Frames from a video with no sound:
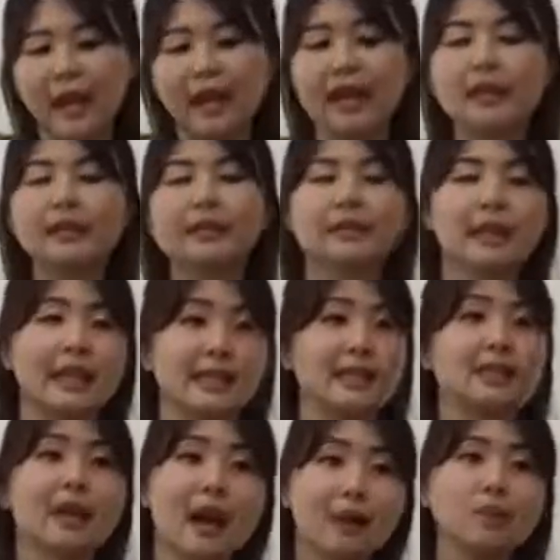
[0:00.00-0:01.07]
hey,
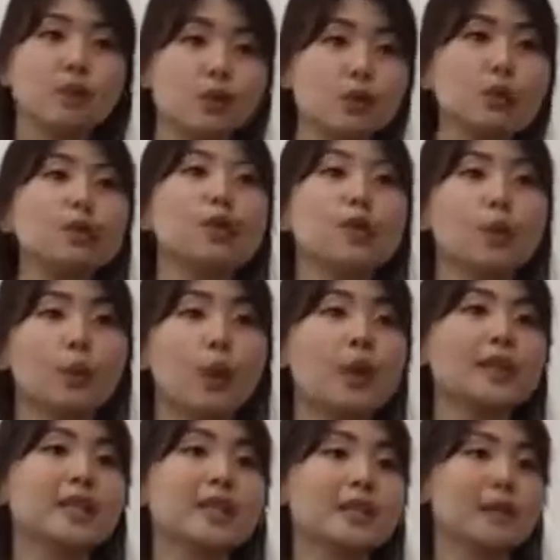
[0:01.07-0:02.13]
it's time to
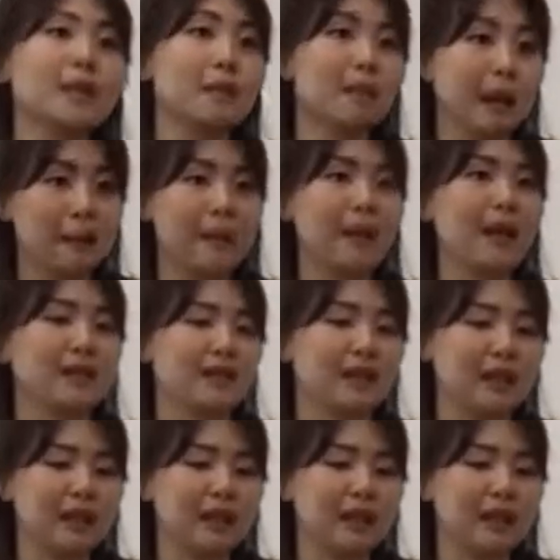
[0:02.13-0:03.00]
water my plant.